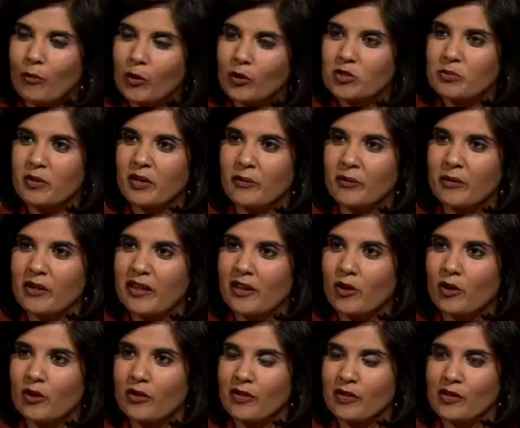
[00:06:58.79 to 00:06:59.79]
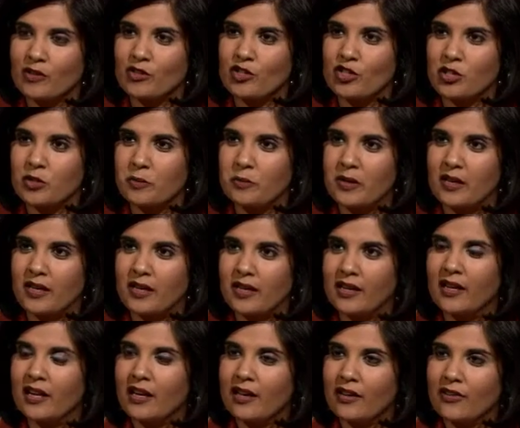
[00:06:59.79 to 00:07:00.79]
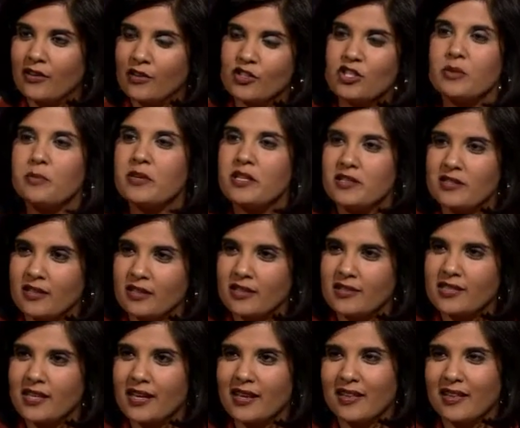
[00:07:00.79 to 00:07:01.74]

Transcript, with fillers: most people, they go to their GP, their GP is going to say